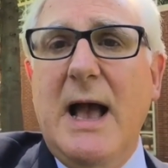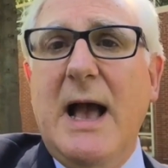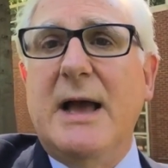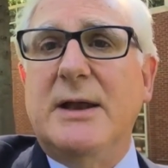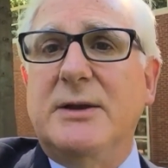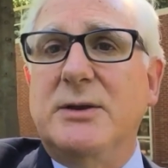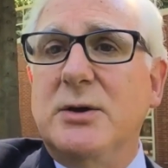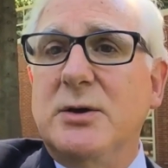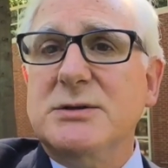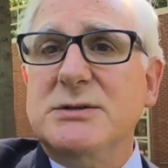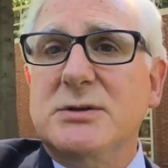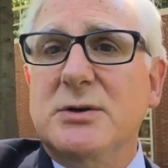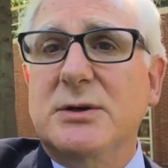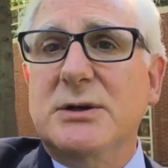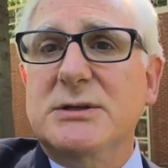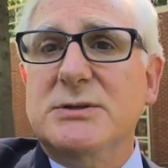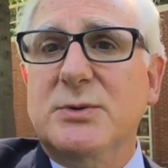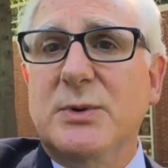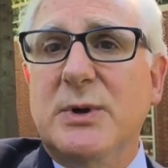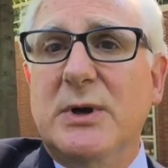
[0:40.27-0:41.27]
At Your
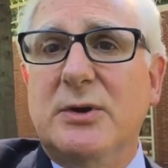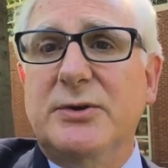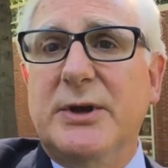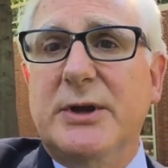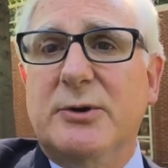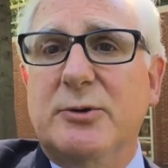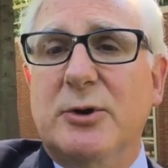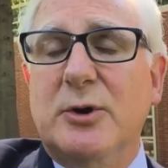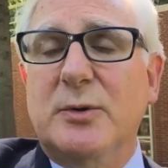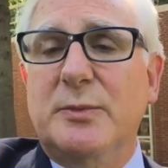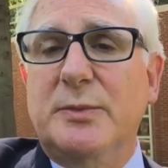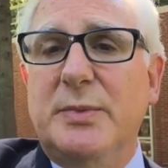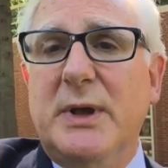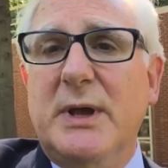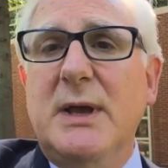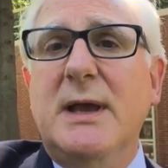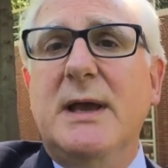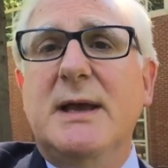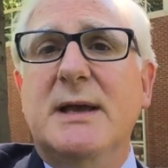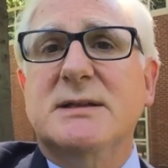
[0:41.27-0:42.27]
Stories Realty Group,
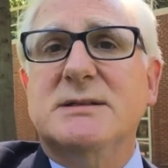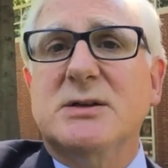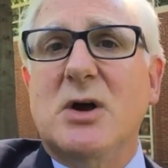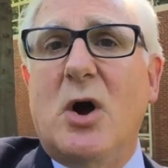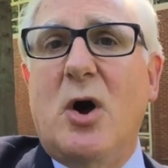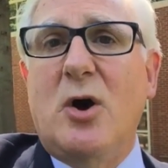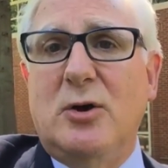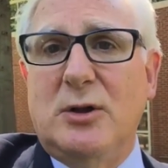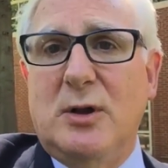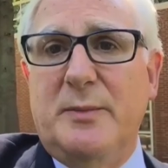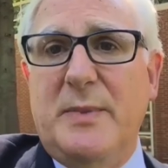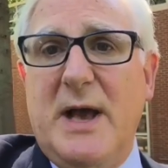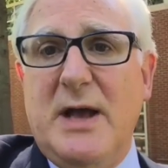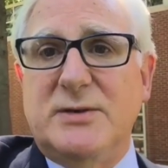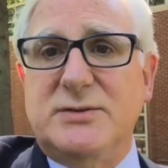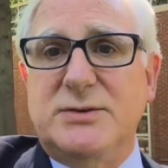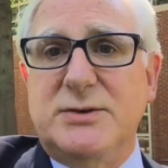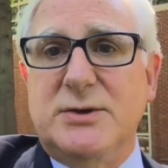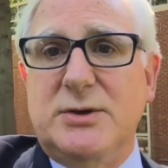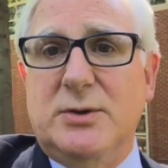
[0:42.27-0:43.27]
it's all
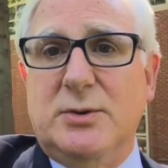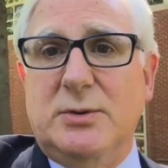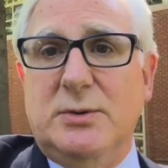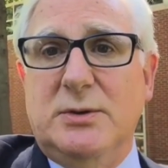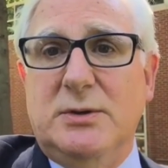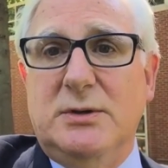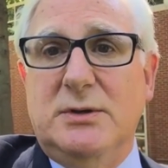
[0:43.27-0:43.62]
about you.